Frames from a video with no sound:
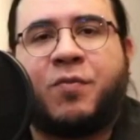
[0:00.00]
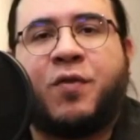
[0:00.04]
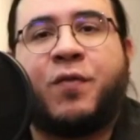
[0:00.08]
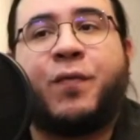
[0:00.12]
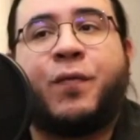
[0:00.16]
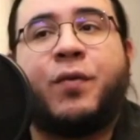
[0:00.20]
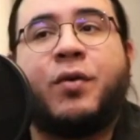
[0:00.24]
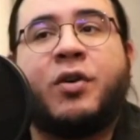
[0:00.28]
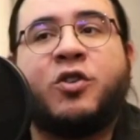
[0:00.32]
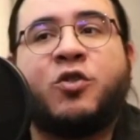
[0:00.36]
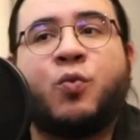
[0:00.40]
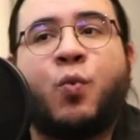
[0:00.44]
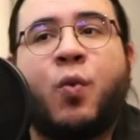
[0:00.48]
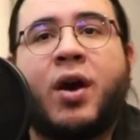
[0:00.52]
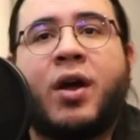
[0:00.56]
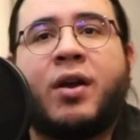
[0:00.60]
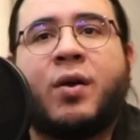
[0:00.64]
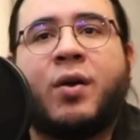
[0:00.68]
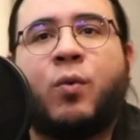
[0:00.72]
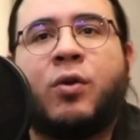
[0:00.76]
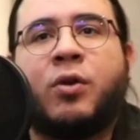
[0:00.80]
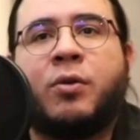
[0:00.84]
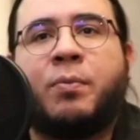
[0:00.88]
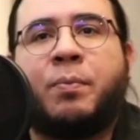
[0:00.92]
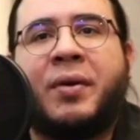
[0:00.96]
The first
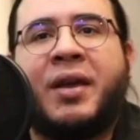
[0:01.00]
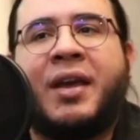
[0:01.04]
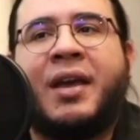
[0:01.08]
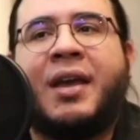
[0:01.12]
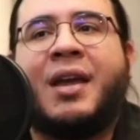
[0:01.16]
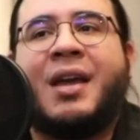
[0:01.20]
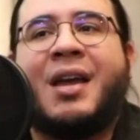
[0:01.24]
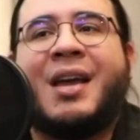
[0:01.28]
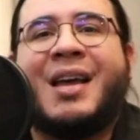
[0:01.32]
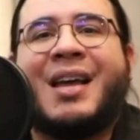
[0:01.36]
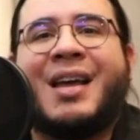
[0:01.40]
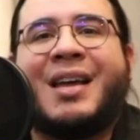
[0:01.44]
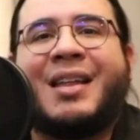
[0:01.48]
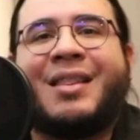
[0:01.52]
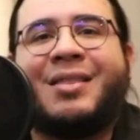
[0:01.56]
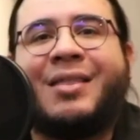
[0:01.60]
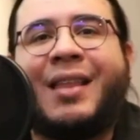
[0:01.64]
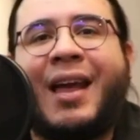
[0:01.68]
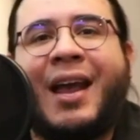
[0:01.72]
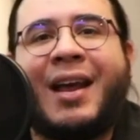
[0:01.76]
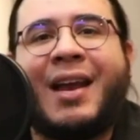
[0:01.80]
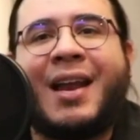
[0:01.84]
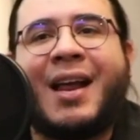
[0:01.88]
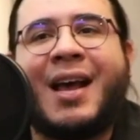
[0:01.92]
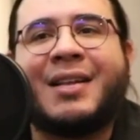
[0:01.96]
one will be
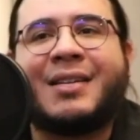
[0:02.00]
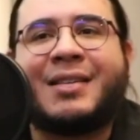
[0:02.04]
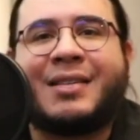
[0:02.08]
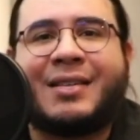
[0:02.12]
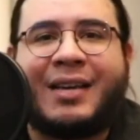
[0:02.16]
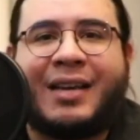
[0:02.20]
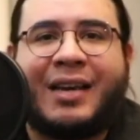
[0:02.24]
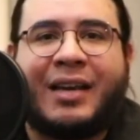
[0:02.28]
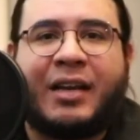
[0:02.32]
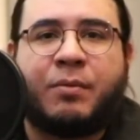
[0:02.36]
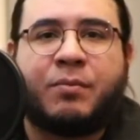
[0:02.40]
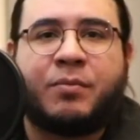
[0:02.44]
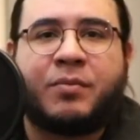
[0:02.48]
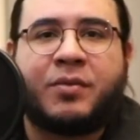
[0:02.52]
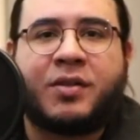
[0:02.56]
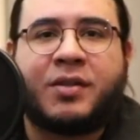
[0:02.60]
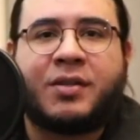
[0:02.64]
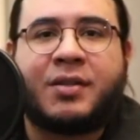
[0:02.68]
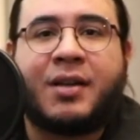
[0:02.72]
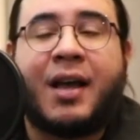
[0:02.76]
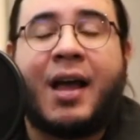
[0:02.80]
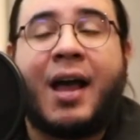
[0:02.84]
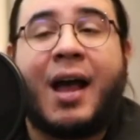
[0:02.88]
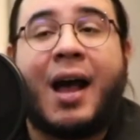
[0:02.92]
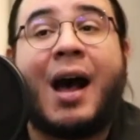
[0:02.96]
data
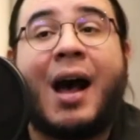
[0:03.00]
teams,